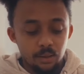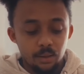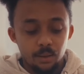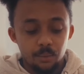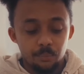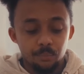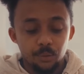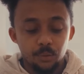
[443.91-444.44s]

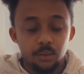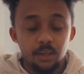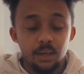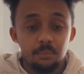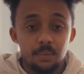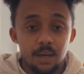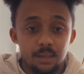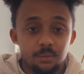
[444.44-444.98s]
You can
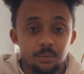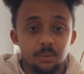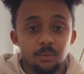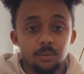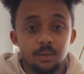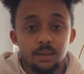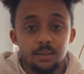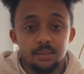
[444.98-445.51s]
get
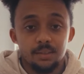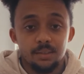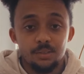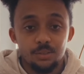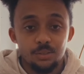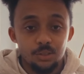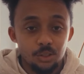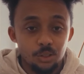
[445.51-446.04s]
macro
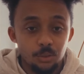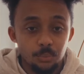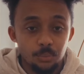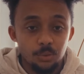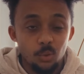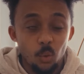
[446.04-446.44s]
extension tubes